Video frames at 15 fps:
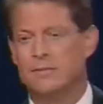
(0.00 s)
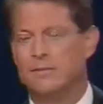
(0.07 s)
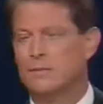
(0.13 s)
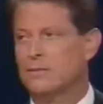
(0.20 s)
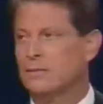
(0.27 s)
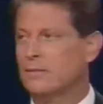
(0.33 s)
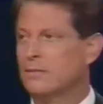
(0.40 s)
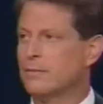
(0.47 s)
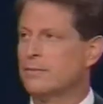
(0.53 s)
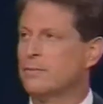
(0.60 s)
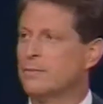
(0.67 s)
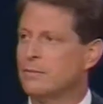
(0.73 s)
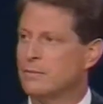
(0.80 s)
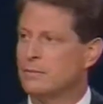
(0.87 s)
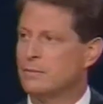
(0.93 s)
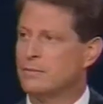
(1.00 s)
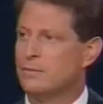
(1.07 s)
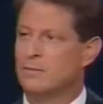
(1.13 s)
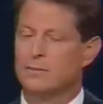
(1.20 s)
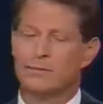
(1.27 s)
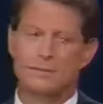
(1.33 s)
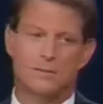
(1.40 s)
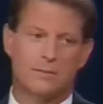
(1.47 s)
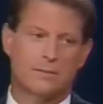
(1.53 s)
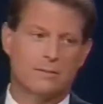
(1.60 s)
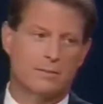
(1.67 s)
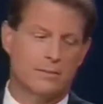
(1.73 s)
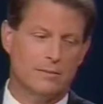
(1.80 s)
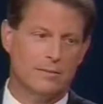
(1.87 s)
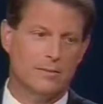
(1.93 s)
Mr. Kemp, what, if
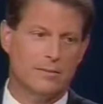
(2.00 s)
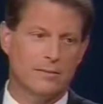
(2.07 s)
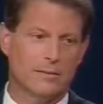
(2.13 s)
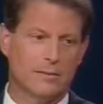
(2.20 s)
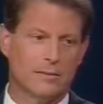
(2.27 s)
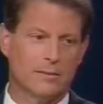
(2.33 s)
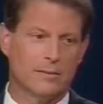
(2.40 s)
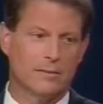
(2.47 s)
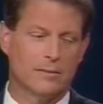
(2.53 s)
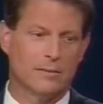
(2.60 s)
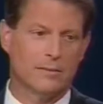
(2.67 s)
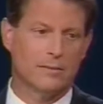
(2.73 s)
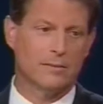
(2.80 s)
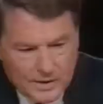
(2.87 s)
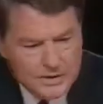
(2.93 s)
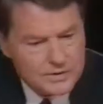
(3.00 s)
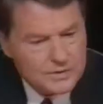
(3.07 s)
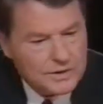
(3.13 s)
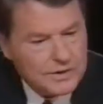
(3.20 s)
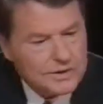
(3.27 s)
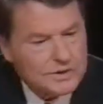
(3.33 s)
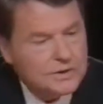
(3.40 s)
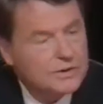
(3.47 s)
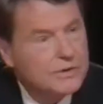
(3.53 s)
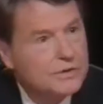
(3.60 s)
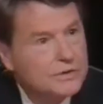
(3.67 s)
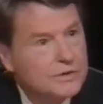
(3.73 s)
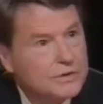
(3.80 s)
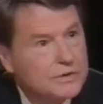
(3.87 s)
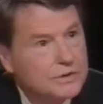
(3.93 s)
anything, would a Dole-Kemp administration
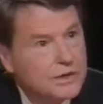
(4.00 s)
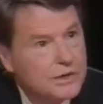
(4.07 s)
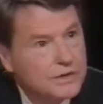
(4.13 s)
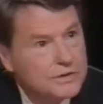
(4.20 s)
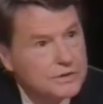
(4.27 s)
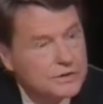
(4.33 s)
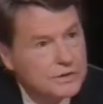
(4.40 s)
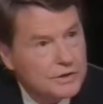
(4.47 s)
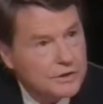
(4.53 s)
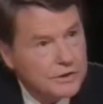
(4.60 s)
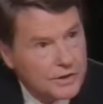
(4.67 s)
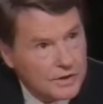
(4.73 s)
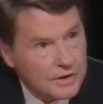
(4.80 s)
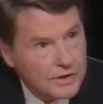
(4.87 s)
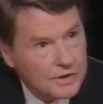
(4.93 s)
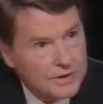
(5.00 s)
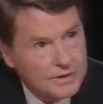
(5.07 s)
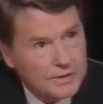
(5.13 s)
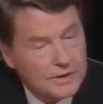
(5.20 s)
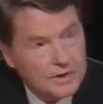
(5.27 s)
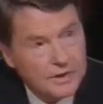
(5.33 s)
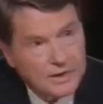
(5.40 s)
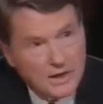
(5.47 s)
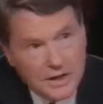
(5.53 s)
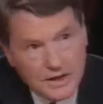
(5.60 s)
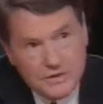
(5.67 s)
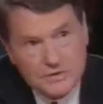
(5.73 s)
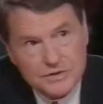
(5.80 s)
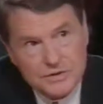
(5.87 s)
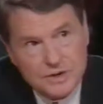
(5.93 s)
do to change the current
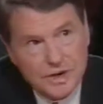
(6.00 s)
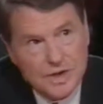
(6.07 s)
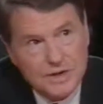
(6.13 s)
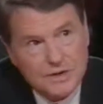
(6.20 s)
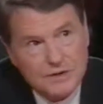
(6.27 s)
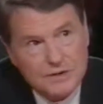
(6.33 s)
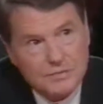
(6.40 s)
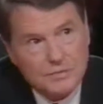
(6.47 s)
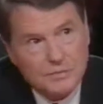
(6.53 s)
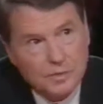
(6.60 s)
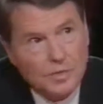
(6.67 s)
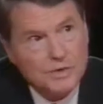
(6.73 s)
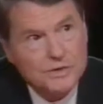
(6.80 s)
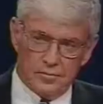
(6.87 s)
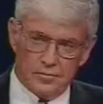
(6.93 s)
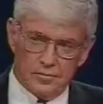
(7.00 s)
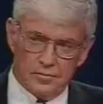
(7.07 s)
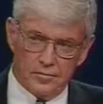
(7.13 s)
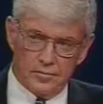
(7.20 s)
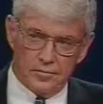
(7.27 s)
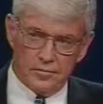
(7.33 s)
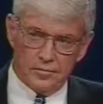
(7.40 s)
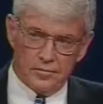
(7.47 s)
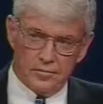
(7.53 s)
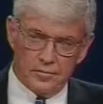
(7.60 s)
legal status of abortion in this country?